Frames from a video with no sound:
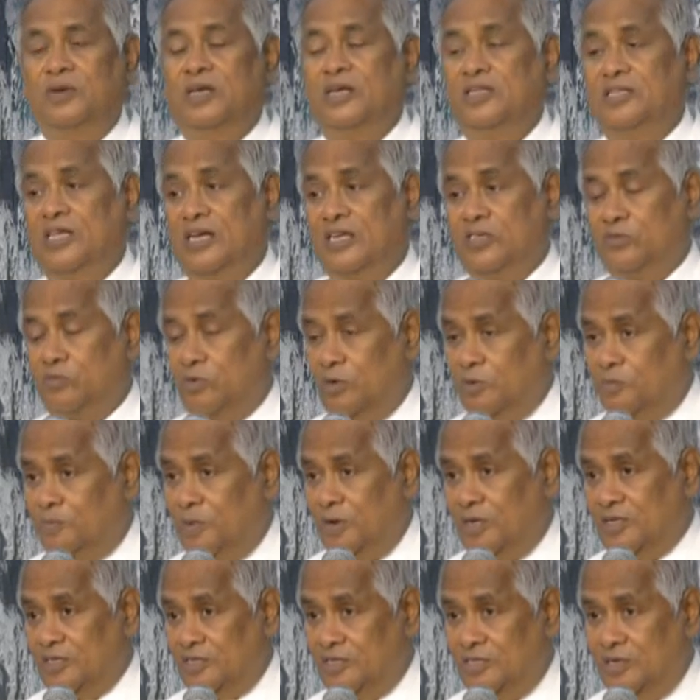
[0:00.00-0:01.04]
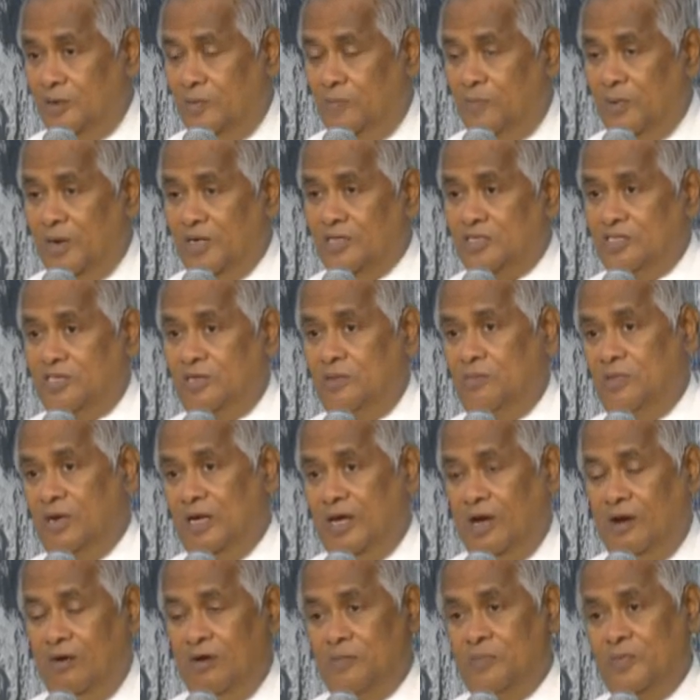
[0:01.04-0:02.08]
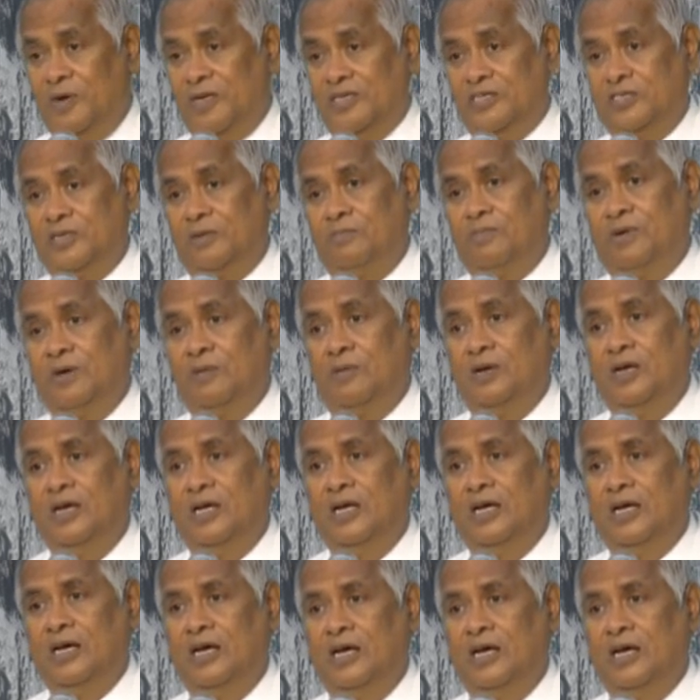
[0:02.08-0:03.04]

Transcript: Because that's what Pastor, uh, Pastor my, our Pastor my,